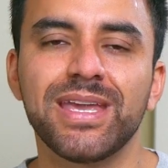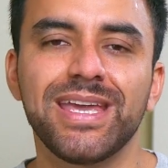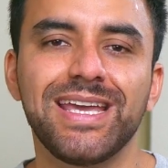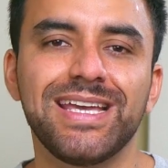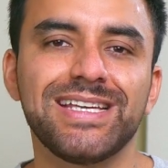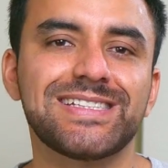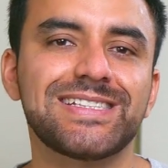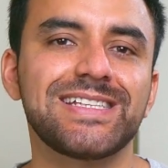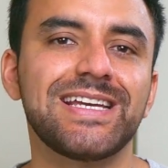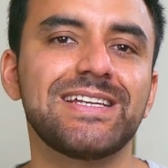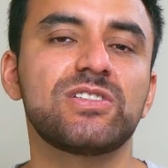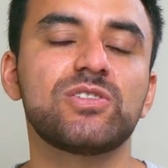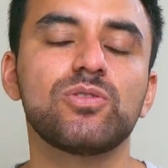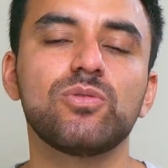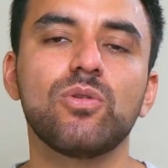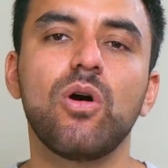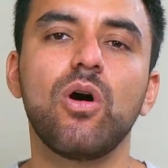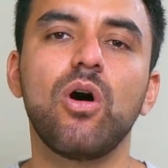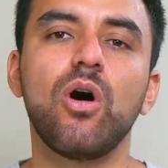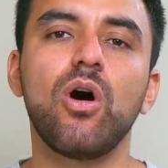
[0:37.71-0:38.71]
is sent to
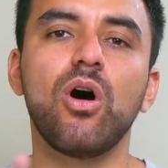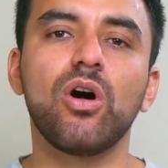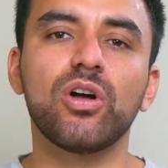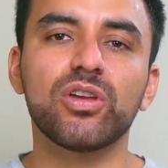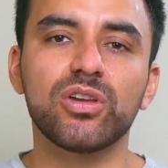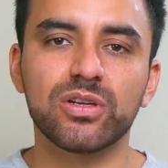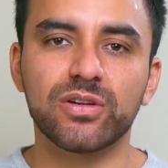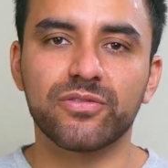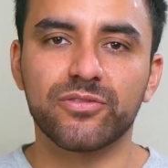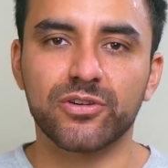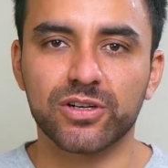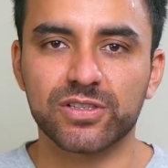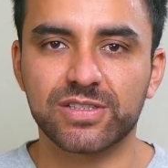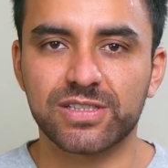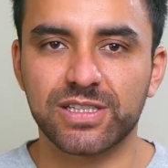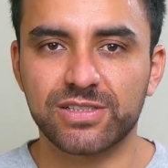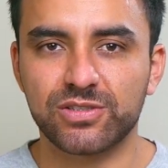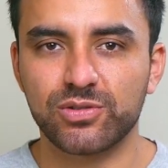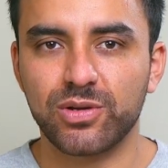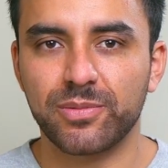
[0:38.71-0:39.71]
all
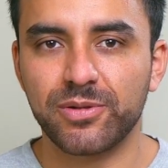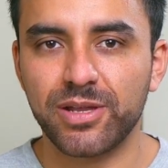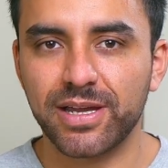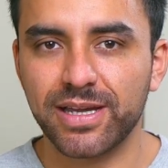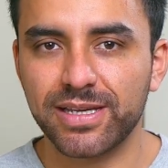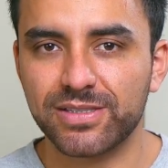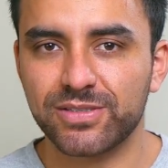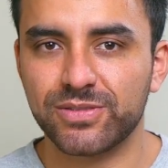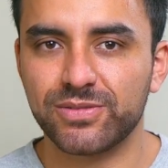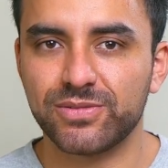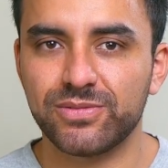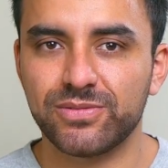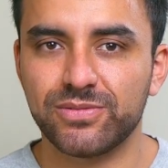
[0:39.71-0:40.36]
universities you apply to.